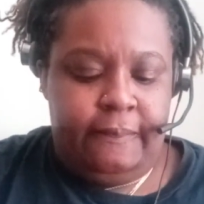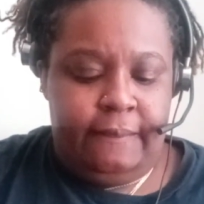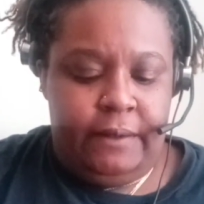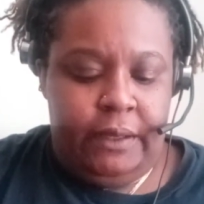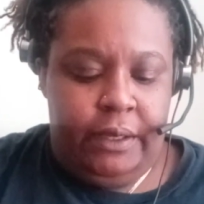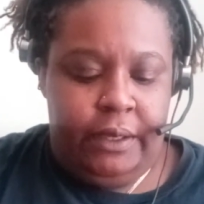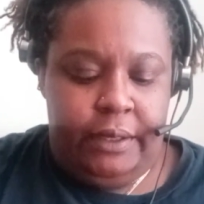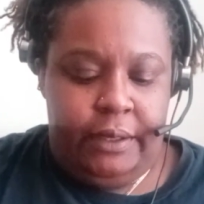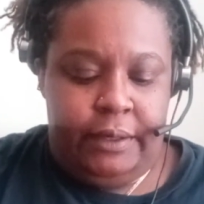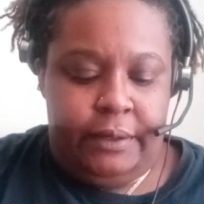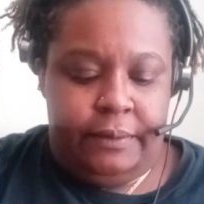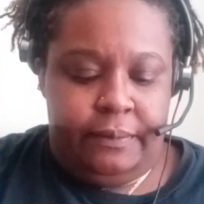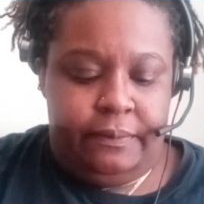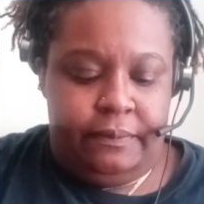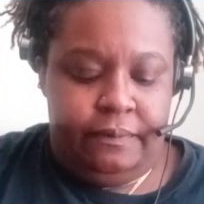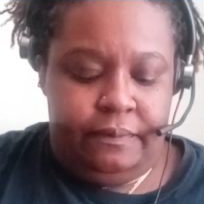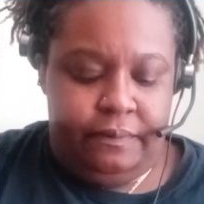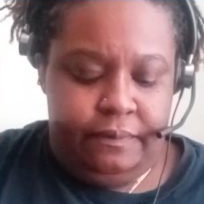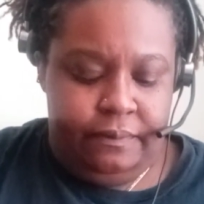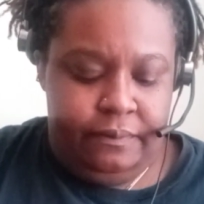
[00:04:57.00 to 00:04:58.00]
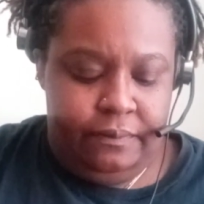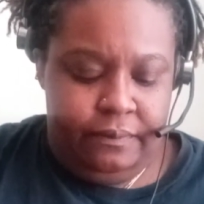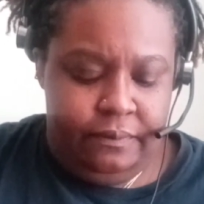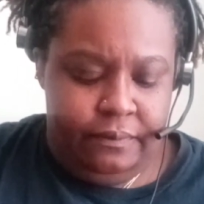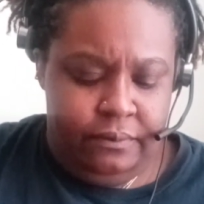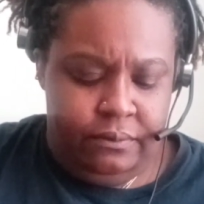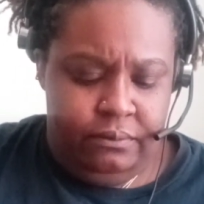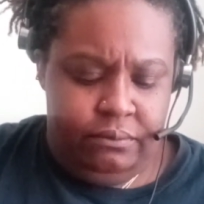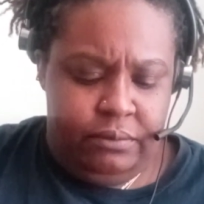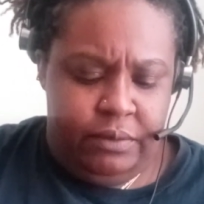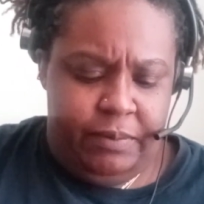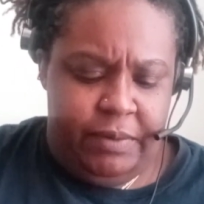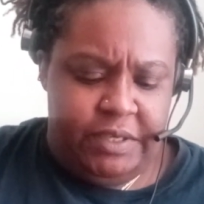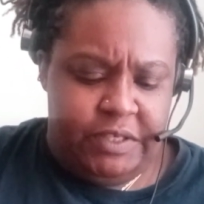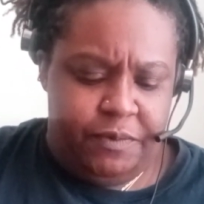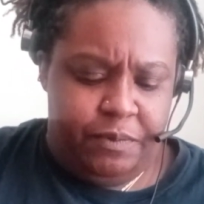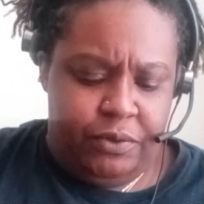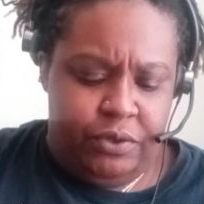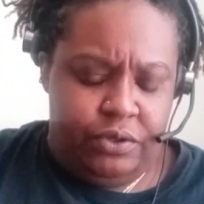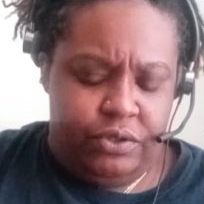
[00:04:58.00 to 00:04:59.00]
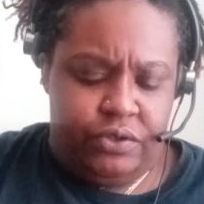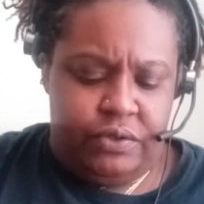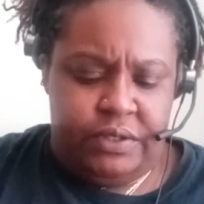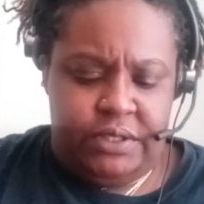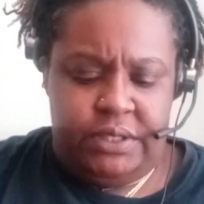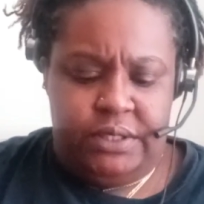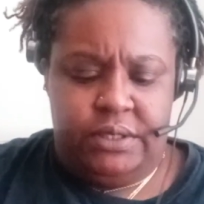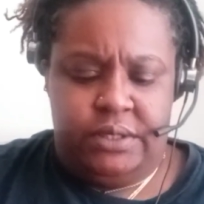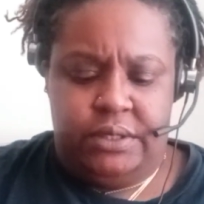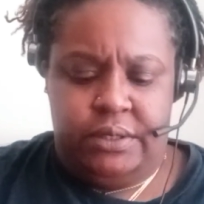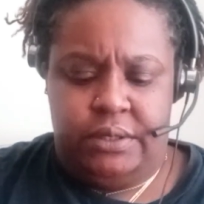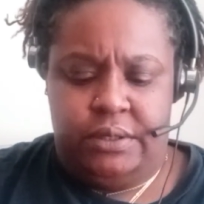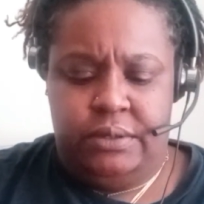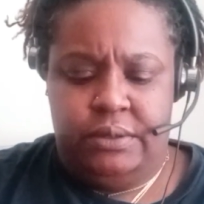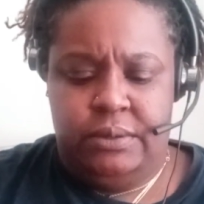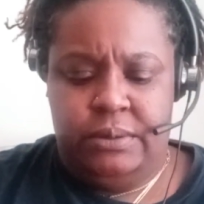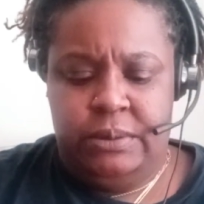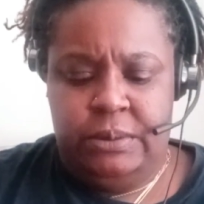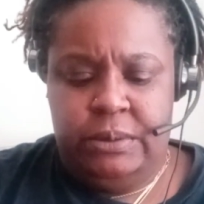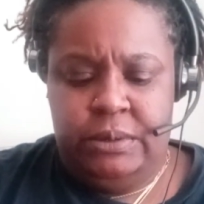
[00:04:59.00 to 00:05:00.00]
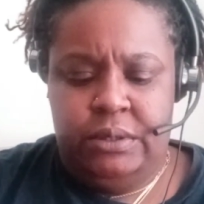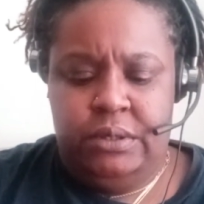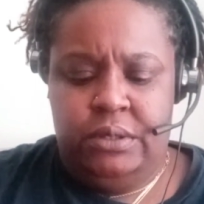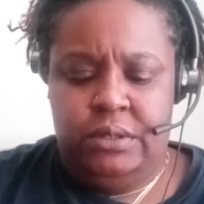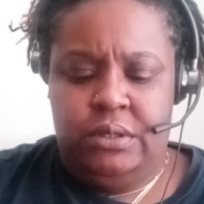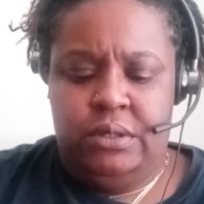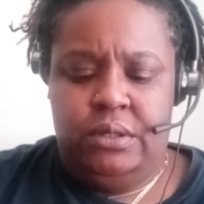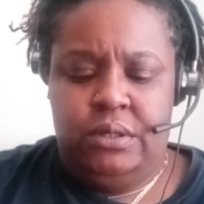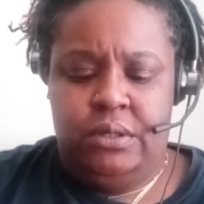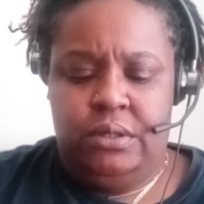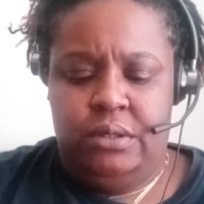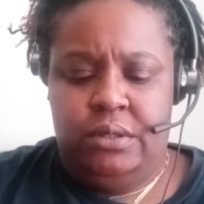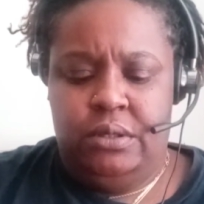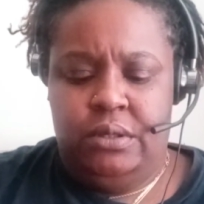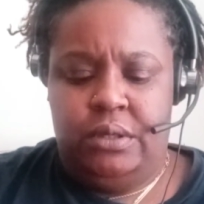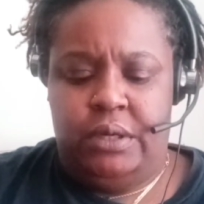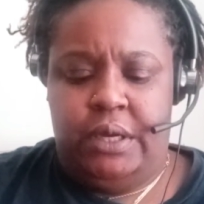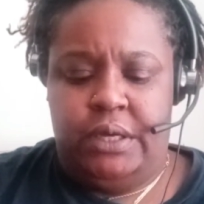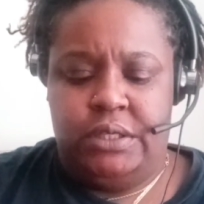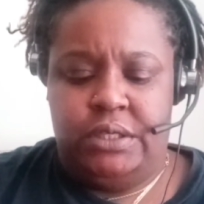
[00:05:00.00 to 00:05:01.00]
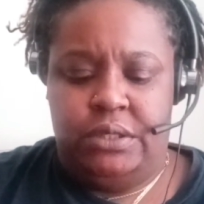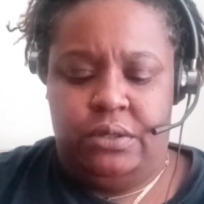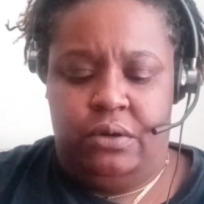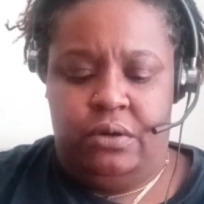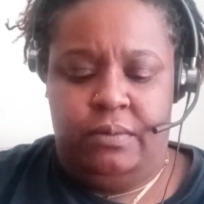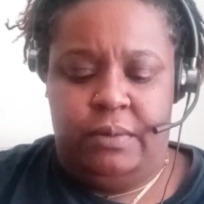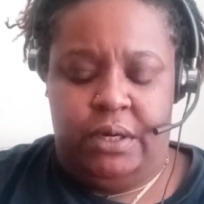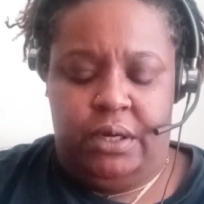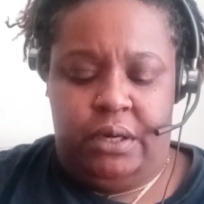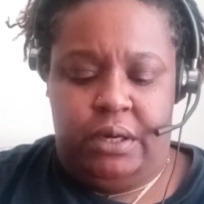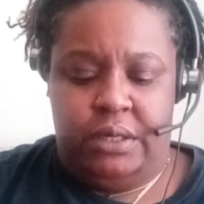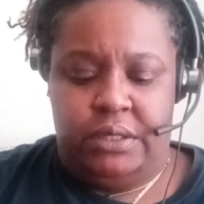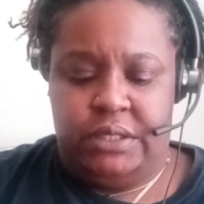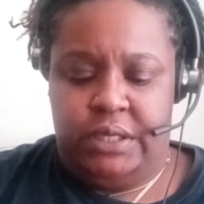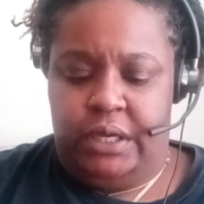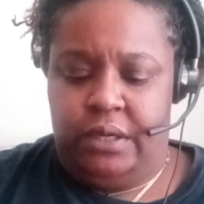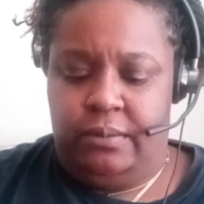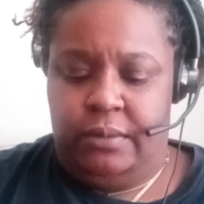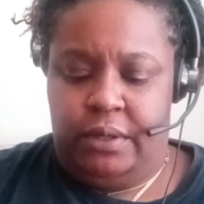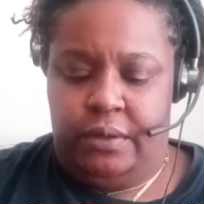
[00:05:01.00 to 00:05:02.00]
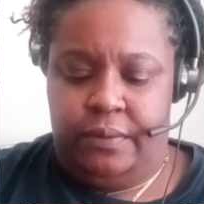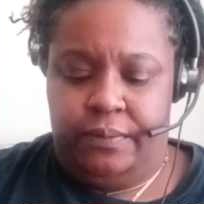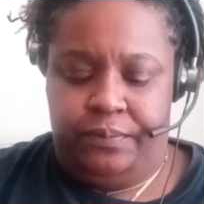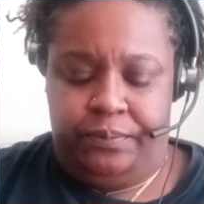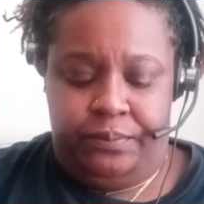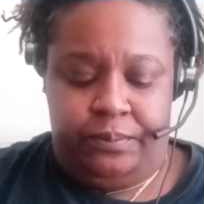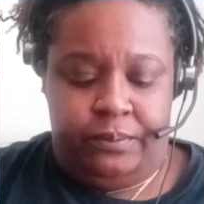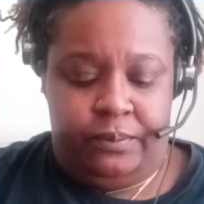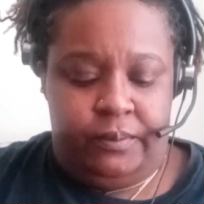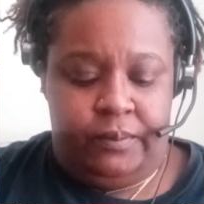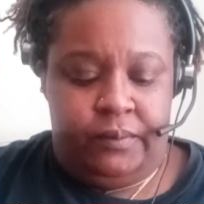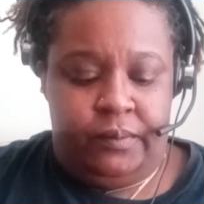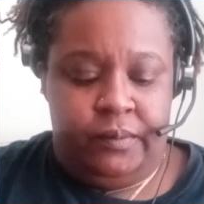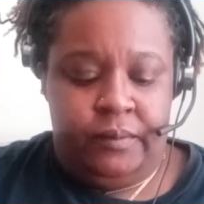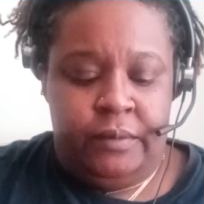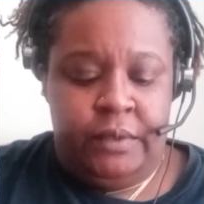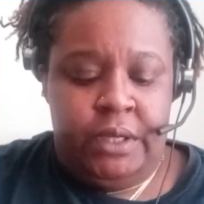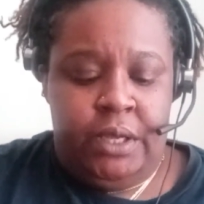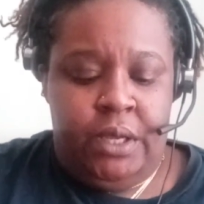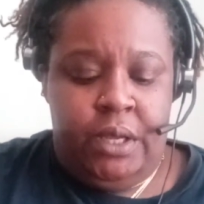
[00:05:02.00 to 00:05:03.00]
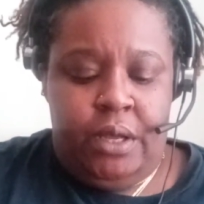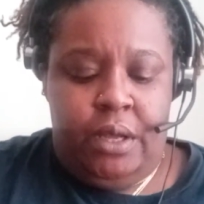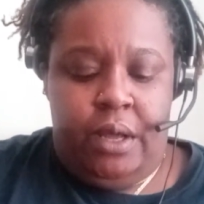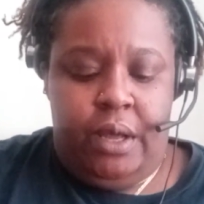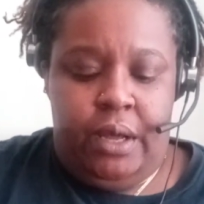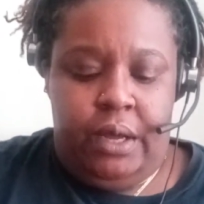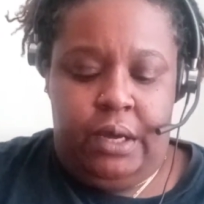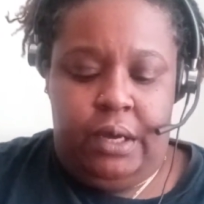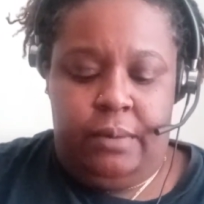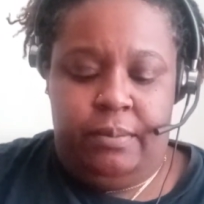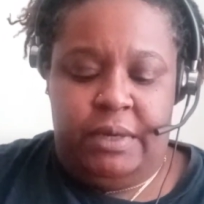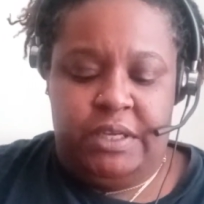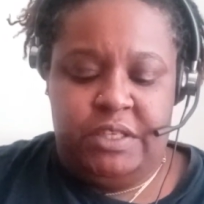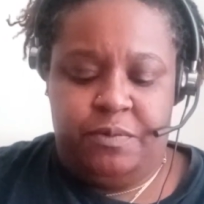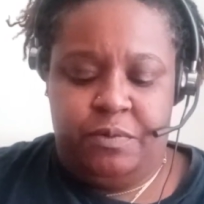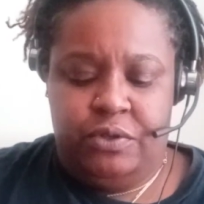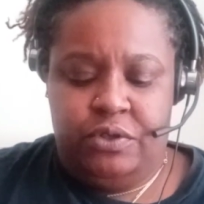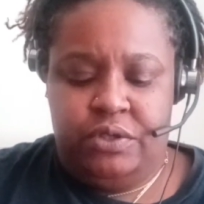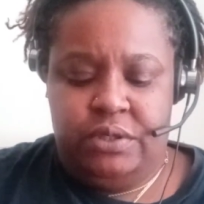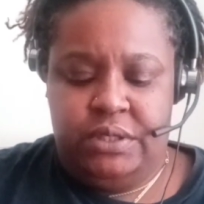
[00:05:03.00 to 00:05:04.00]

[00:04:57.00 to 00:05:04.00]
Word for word: Um, my spiritual sister. Actually, all my cards came out. Mm -hmm. um, my spiritual